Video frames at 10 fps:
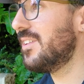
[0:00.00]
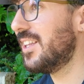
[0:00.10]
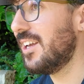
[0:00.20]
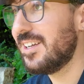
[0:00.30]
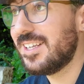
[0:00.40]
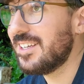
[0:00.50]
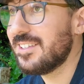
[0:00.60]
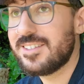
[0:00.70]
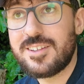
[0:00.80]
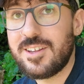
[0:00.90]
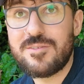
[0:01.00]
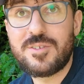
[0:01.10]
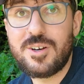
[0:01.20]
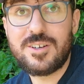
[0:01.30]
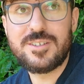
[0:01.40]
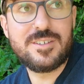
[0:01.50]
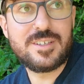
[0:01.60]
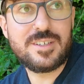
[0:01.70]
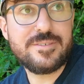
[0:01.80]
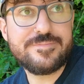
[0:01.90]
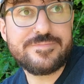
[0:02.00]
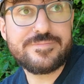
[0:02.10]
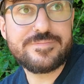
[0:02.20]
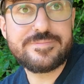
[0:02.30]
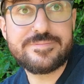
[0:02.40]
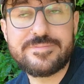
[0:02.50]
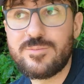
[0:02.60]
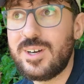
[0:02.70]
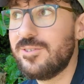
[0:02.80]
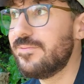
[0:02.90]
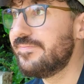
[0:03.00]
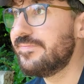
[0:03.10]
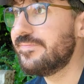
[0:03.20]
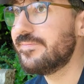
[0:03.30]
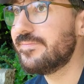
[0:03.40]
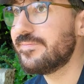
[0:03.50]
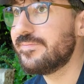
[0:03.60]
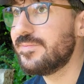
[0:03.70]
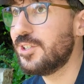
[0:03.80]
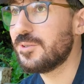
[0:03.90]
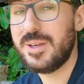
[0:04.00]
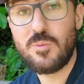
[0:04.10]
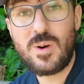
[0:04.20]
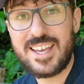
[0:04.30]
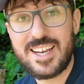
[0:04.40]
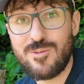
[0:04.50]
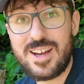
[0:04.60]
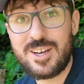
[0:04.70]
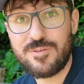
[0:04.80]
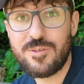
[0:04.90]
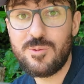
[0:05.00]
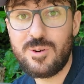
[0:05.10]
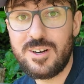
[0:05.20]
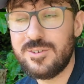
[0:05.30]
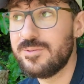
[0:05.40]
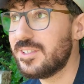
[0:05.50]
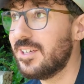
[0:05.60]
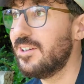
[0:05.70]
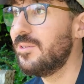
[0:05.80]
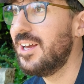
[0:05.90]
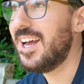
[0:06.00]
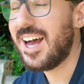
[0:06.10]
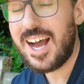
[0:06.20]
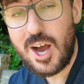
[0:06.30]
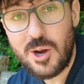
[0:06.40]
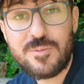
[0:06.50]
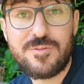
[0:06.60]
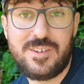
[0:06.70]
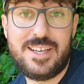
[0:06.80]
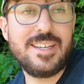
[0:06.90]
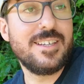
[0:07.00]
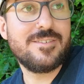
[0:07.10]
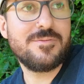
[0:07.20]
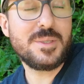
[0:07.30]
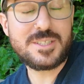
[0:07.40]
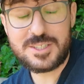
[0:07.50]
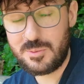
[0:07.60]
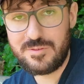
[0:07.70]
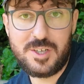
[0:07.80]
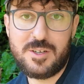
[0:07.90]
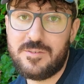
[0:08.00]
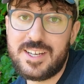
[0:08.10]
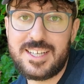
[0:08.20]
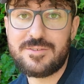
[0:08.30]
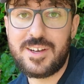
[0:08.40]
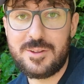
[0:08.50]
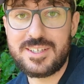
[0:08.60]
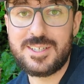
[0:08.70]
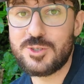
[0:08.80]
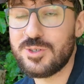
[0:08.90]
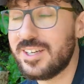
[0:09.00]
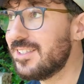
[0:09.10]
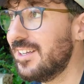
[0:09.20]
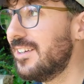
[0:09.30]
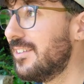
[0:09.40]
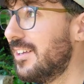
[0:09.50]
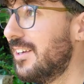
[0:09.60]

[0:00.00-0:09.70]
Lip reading: the ideas that I've got and, well, just me waiting around for a while. So hopefully some of you have at least found this interesting.